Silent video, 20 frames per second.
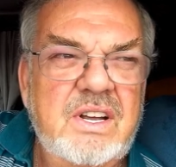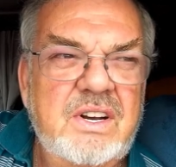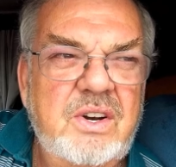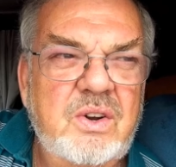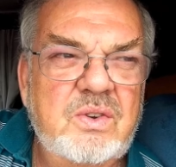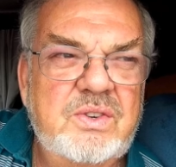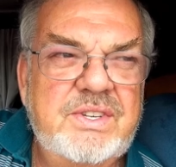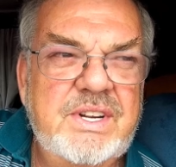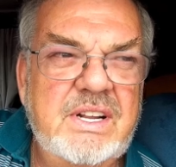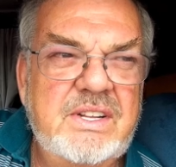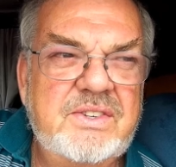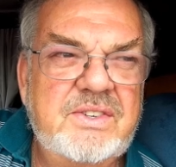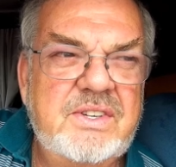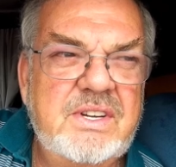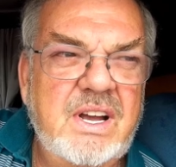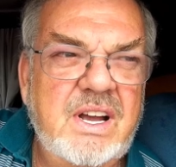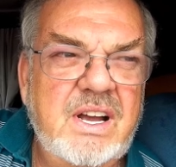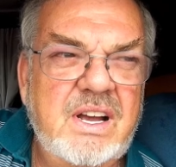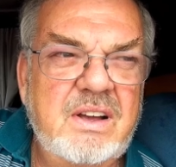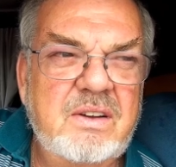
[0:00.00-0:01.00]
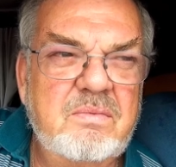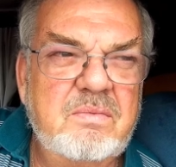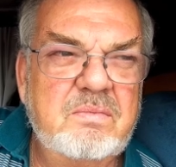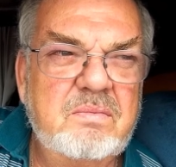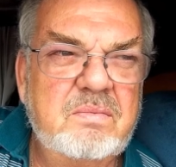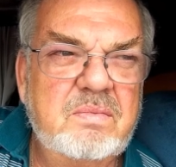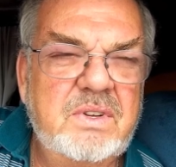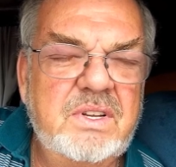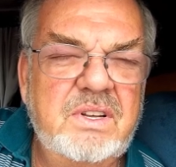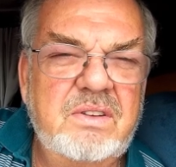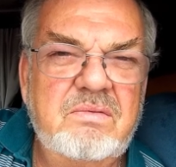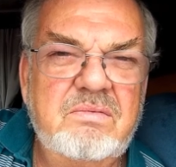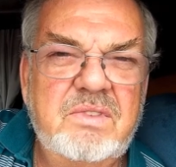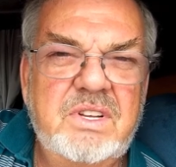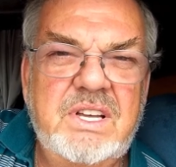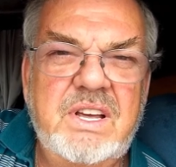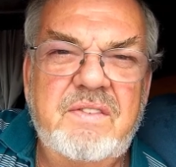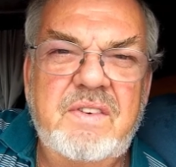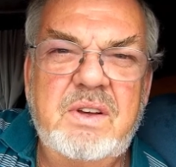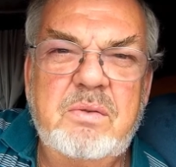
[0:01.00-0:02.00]
No sense
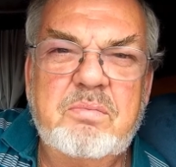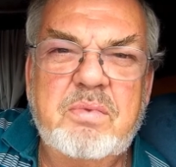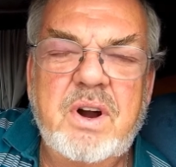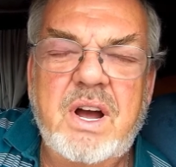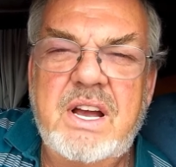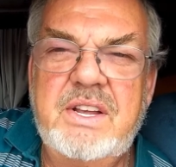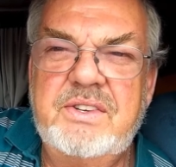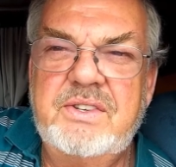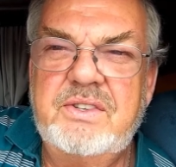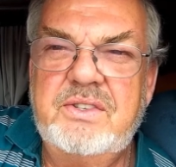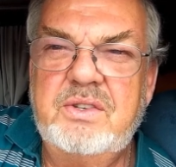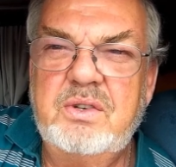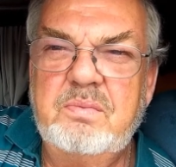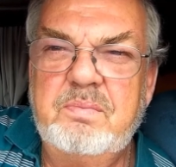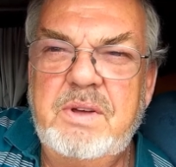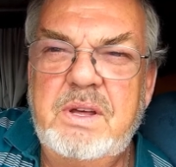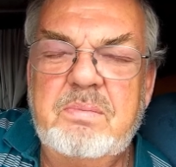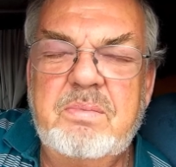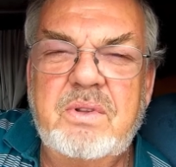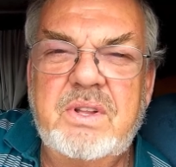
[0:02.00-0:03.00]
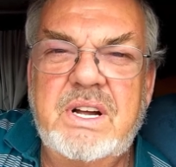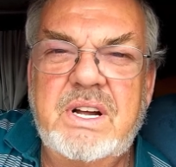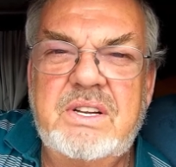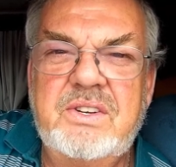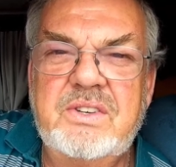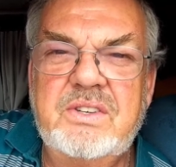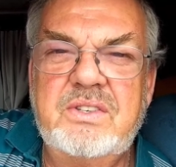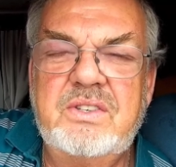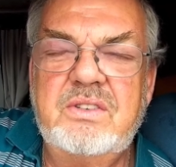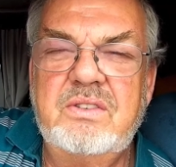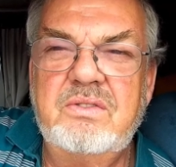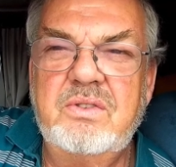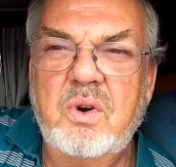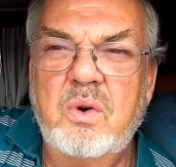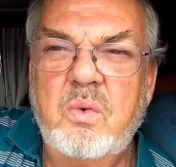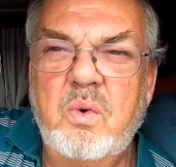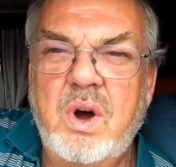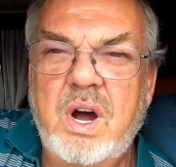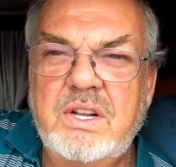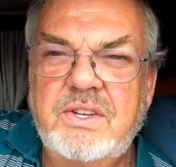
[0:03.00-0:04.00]
giving prizes to people that just
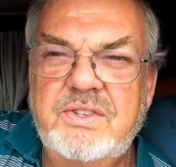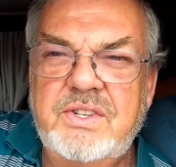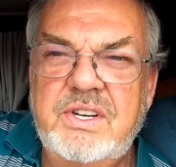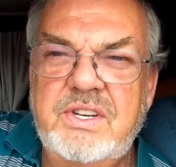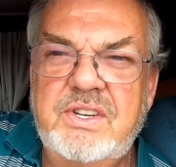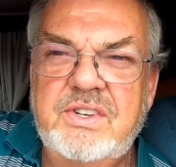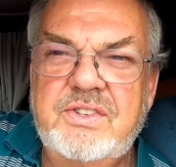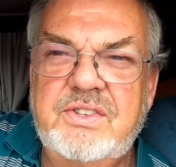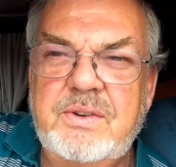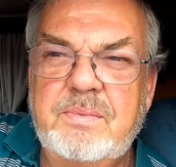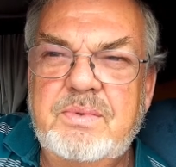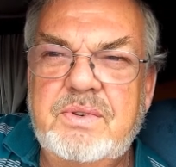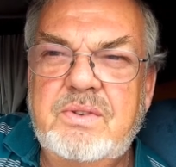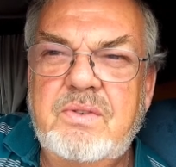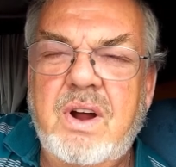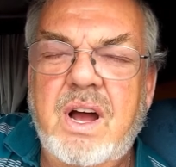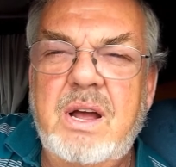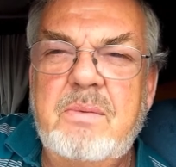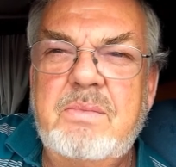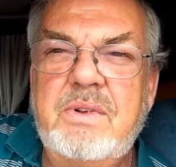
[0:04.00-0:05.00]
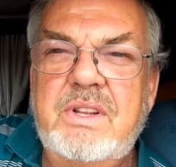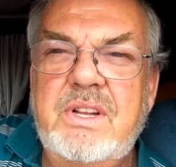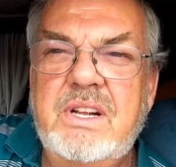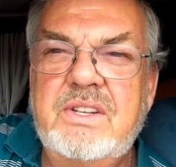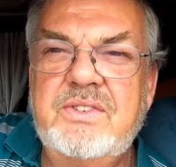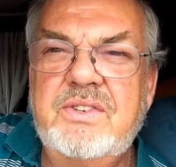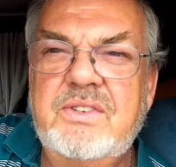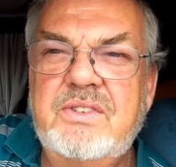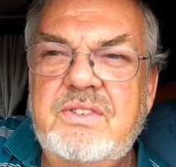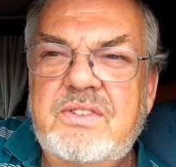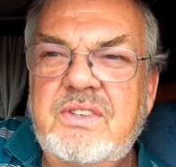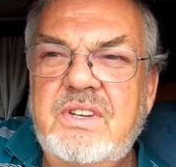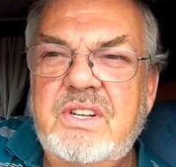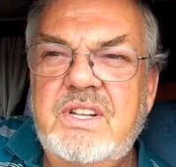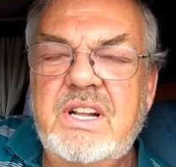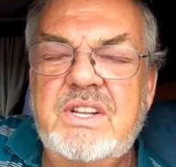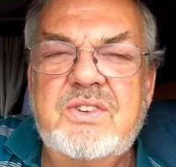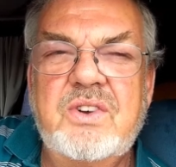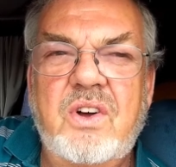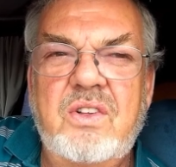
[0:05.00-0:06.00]
don't watch. They just subscribe and that's
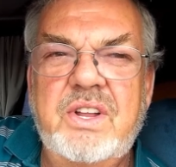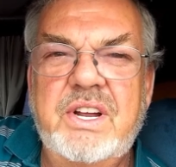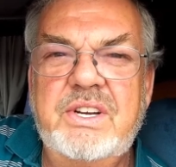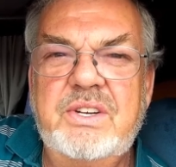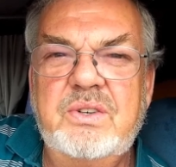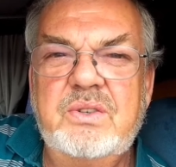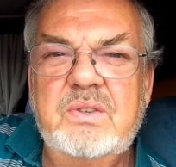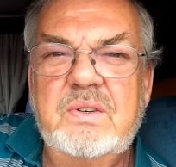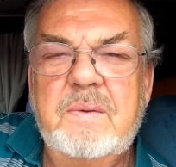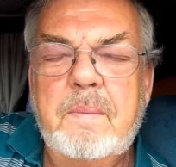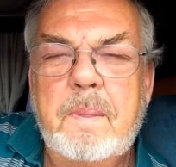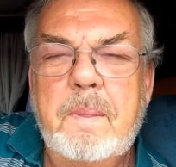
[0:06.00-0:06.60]
all they do.